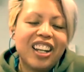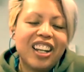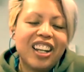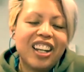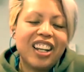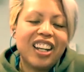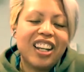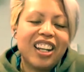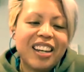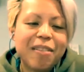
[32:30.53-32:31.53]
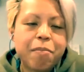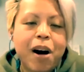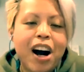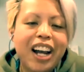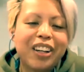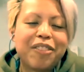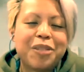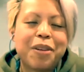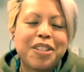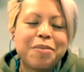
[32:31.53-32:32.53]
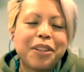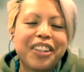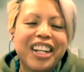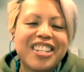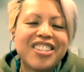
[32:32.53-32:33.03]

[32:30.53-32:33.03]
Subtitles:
my pile of responsibilities.